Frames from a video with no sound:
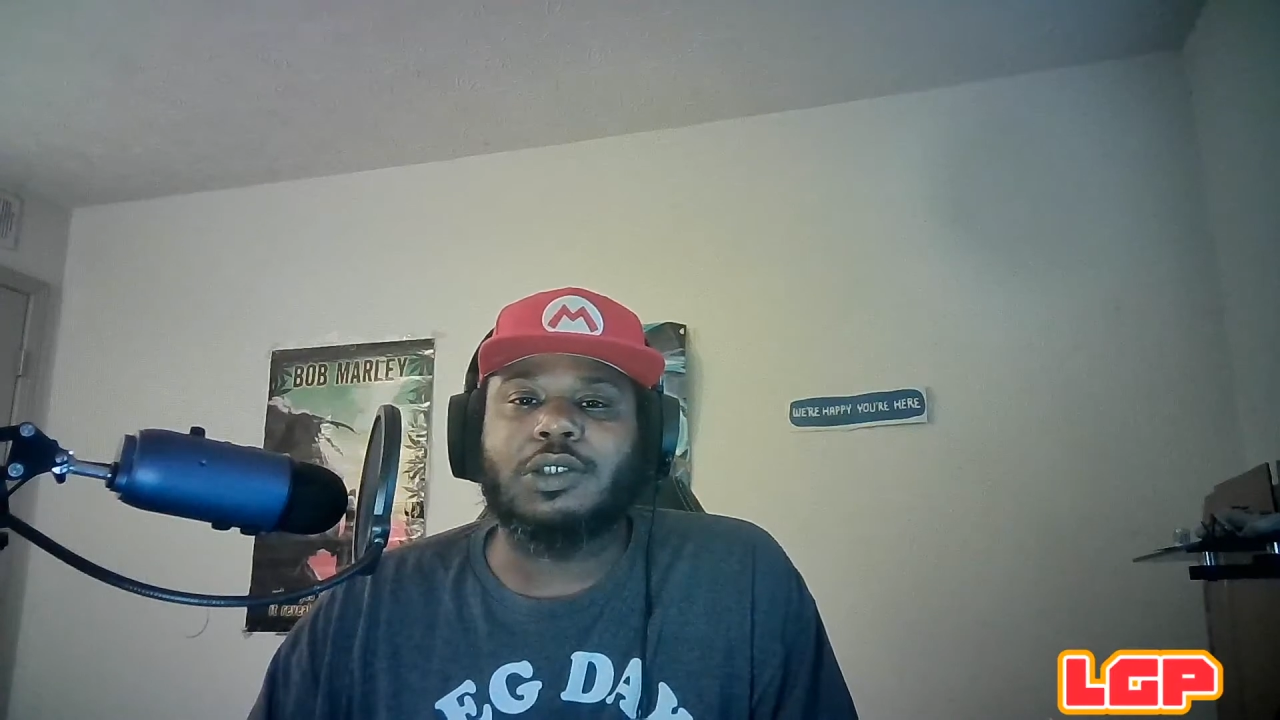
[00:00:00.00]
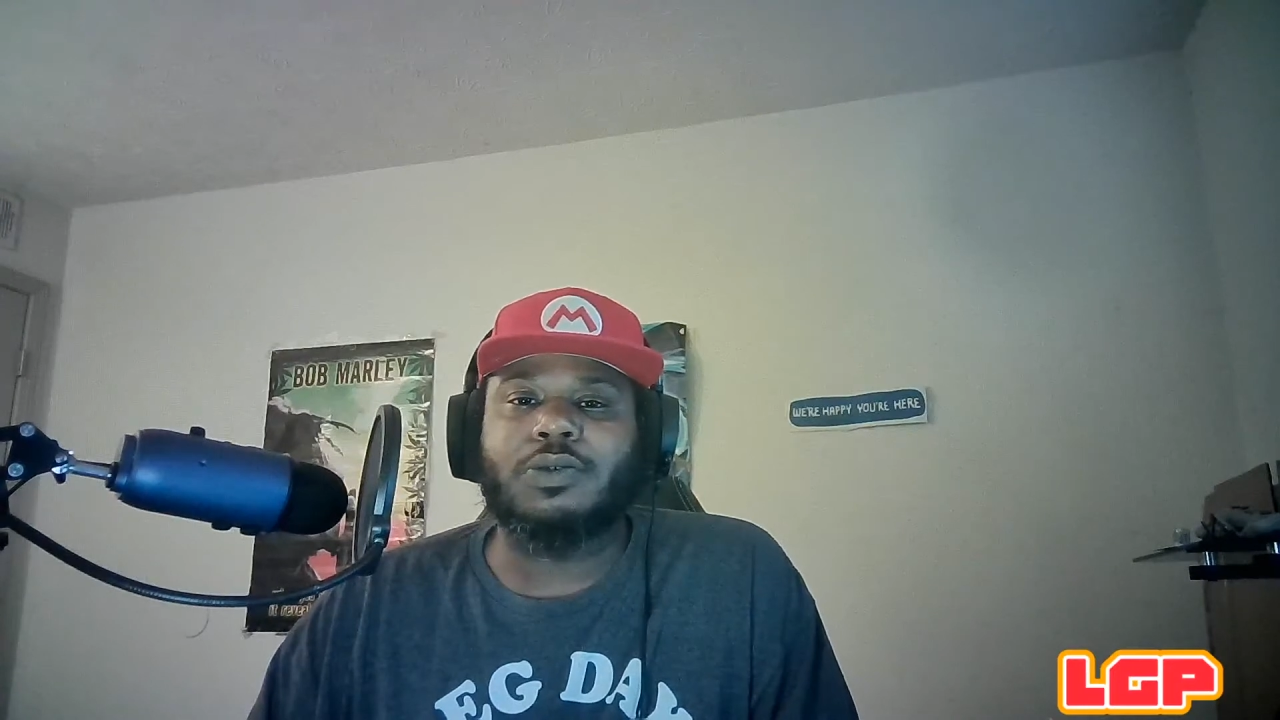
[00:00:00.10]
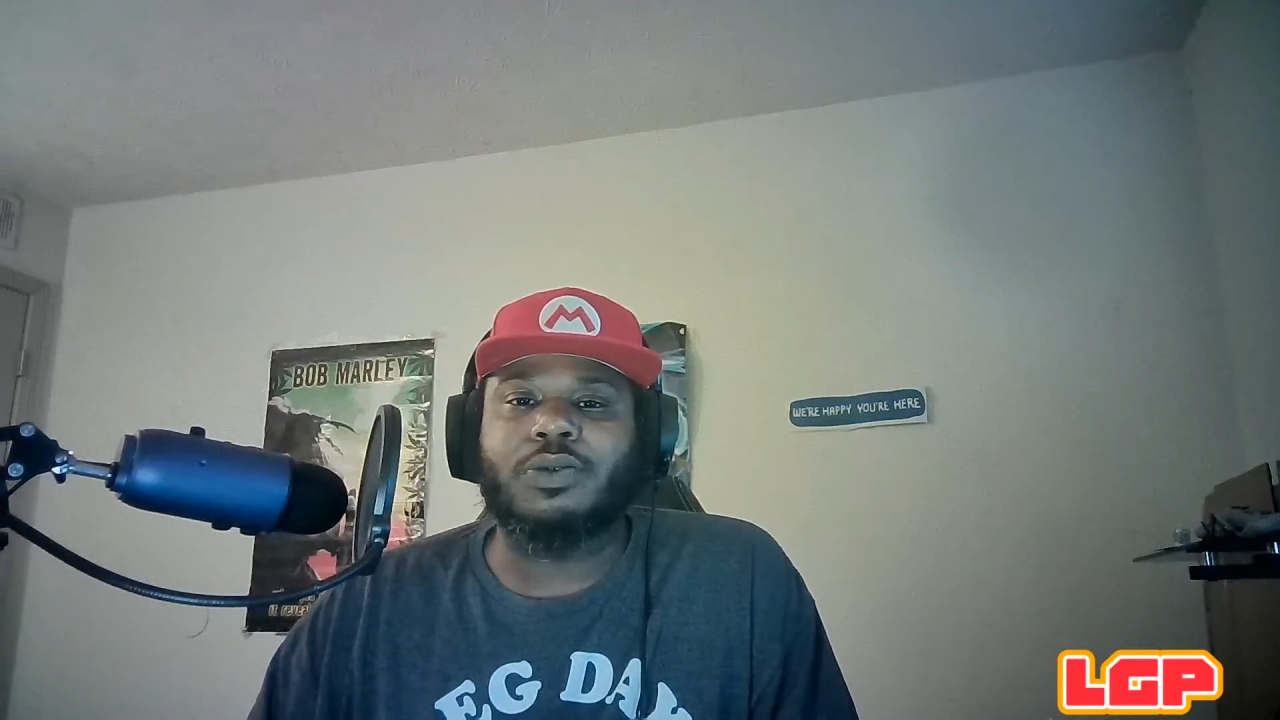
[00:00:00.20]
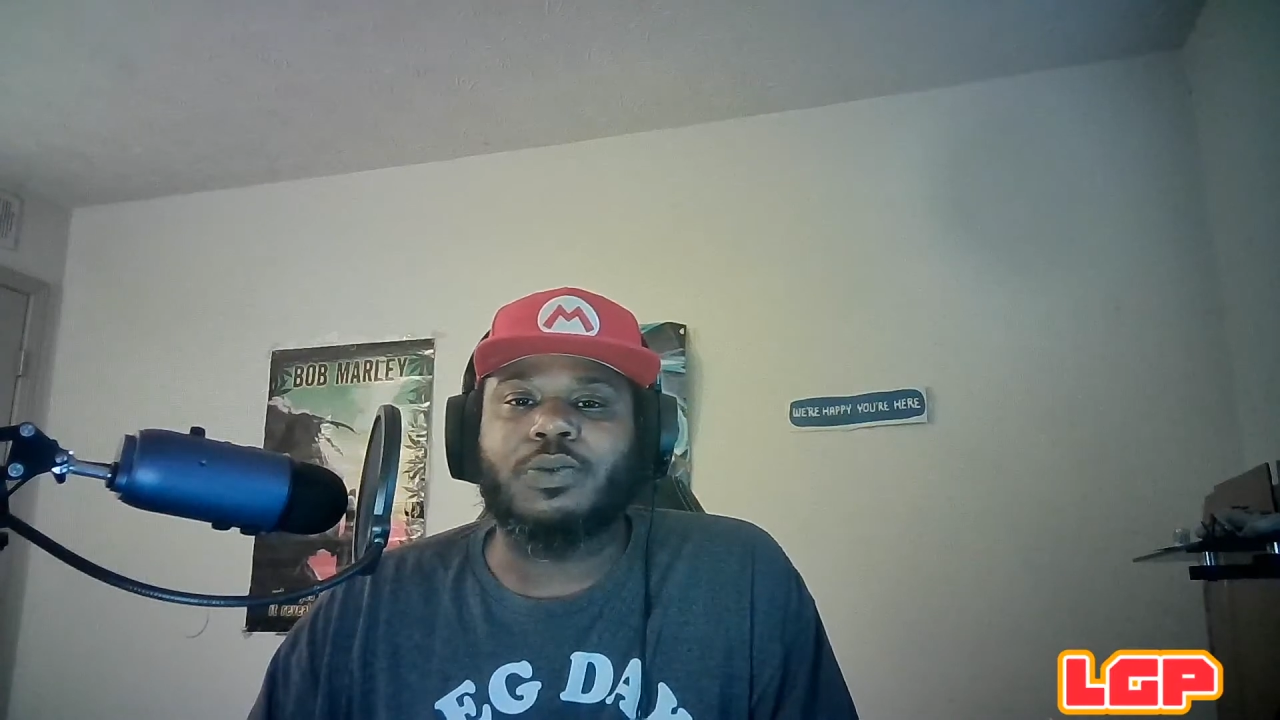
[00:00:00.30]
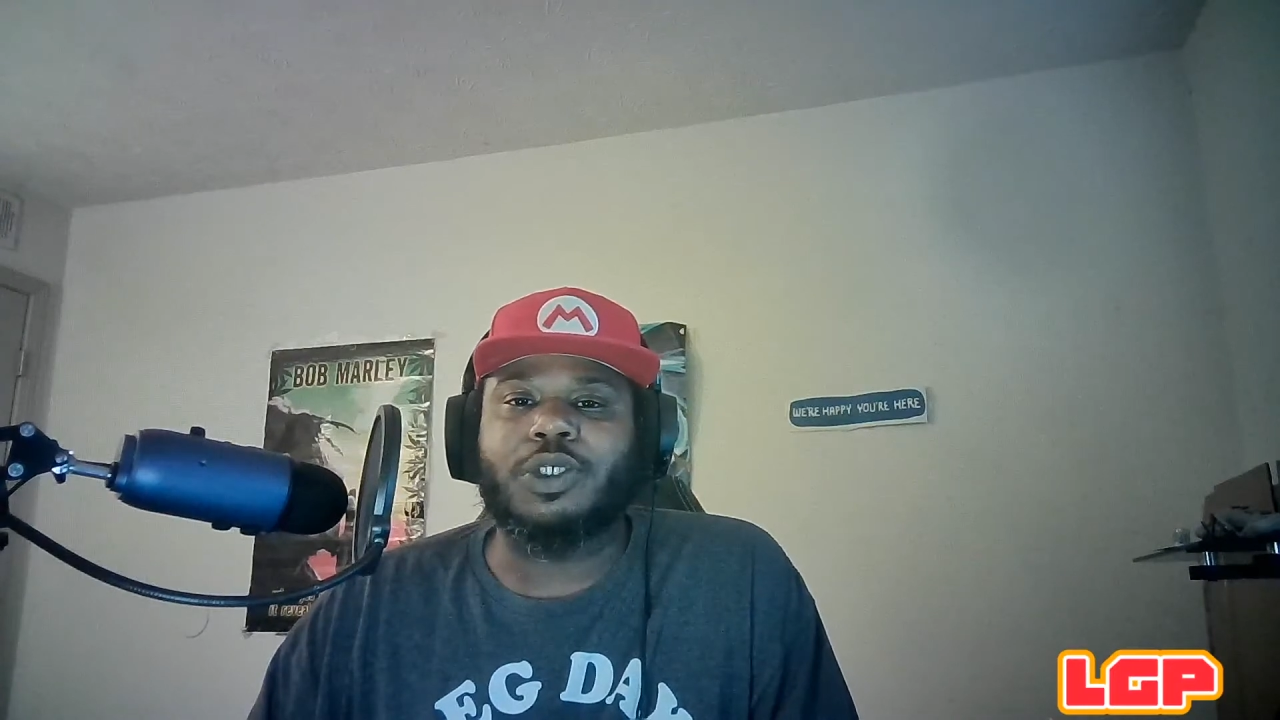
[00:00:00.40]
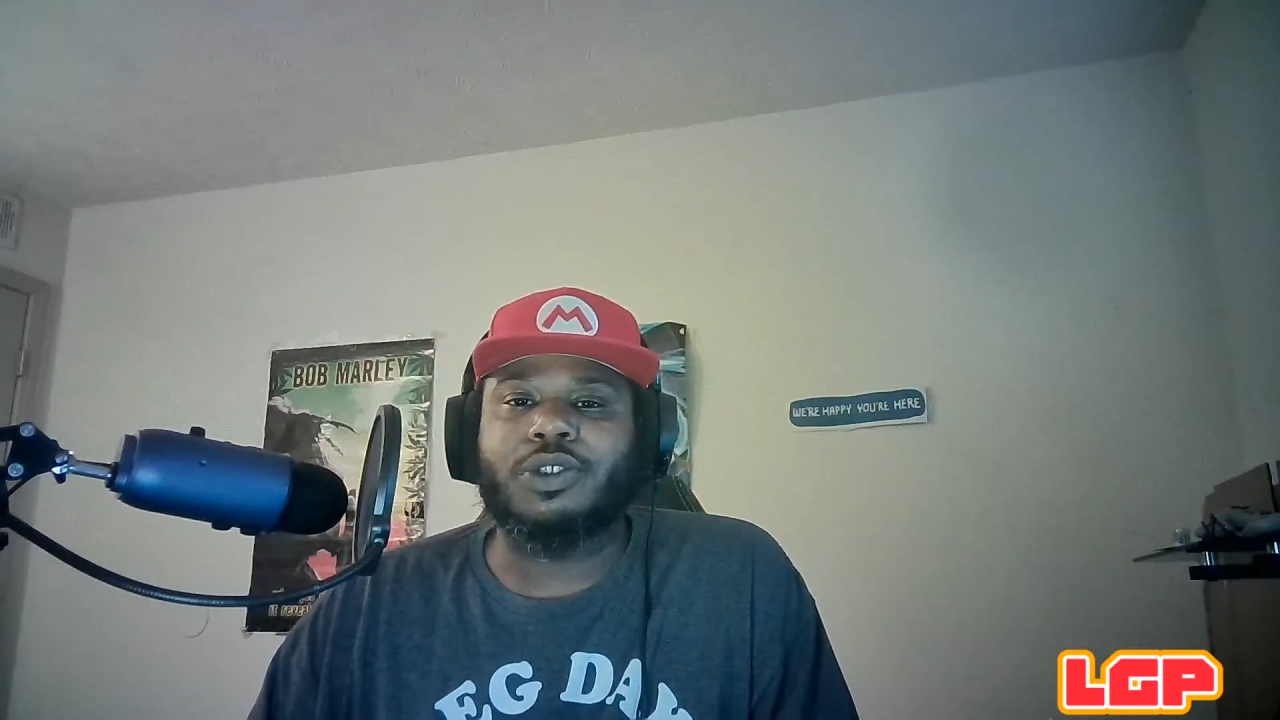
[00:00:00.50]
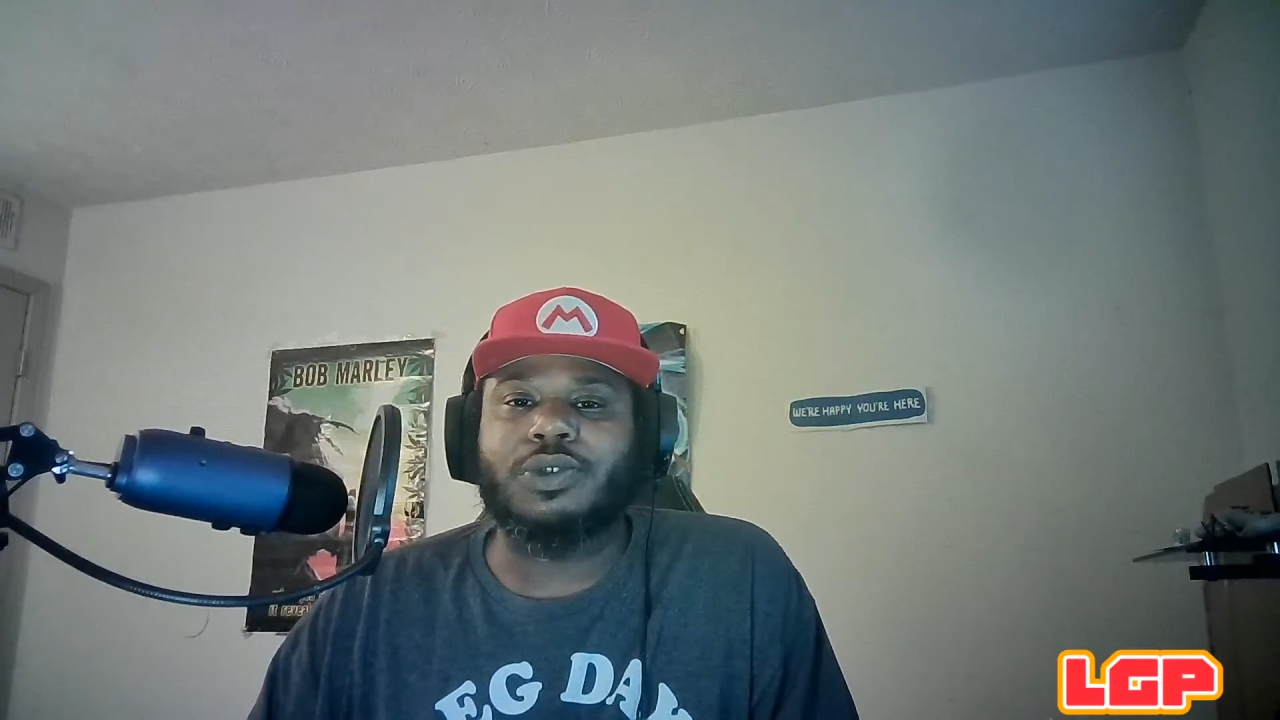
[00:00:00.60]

a racial